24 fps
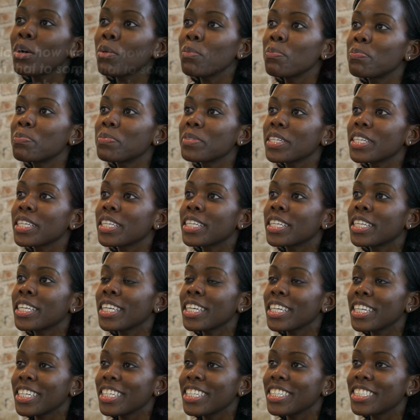help
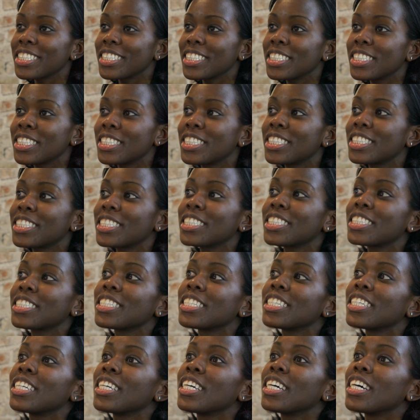kids
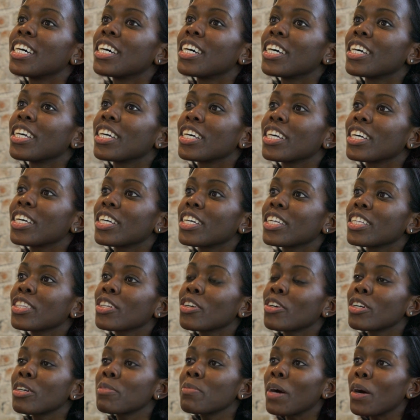
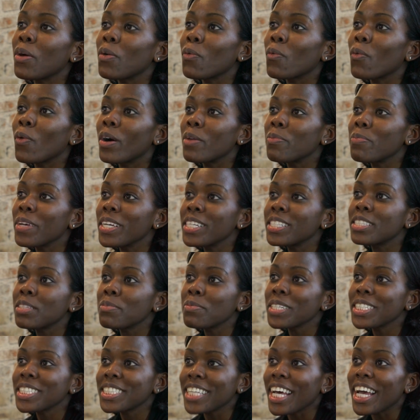learn about what makes
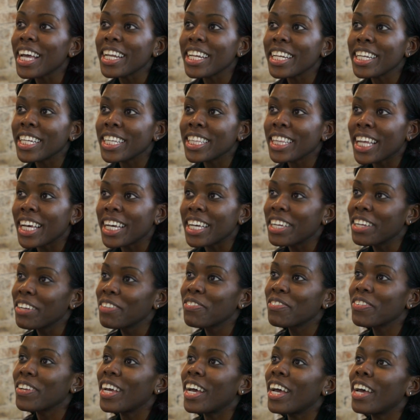them excited in
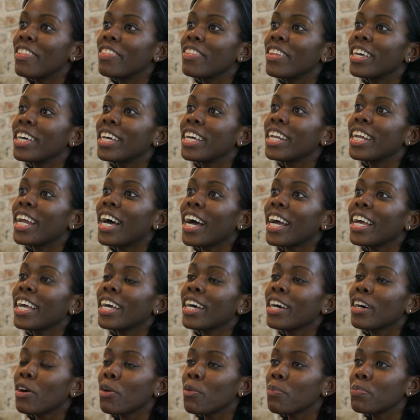life, and then I
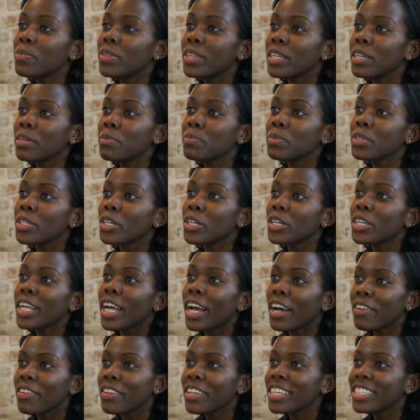help them learn
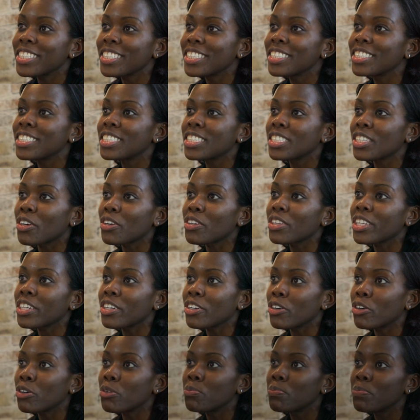how they can start
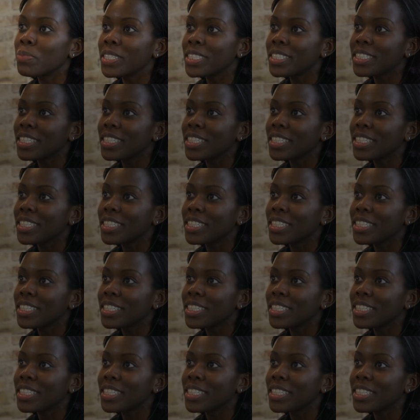their own